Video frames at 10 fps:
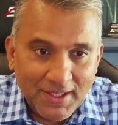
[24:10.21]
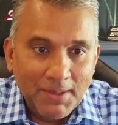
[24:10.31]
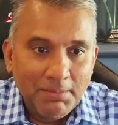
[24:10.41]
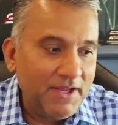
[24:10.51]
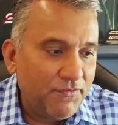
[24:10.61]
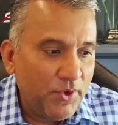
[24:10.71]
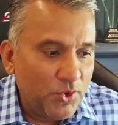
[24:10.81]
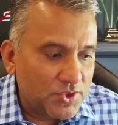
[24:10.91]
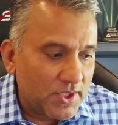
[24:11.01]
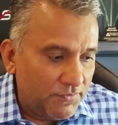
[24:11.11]
But if
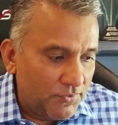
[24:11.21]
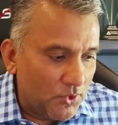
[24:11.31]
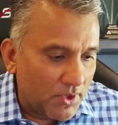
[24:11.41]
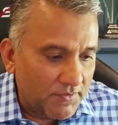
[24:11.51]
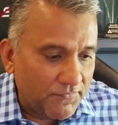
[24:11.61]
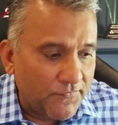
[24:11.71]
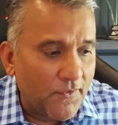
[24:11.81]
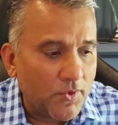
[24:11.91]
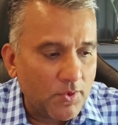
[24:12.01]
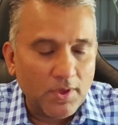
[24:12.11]
you are
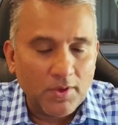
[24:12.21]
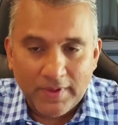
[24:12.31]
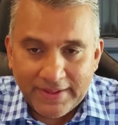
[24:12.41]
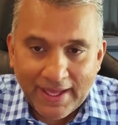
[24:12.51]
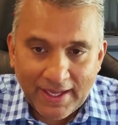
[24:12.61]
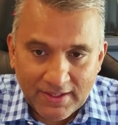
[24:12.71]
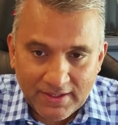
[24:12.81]
forward with that,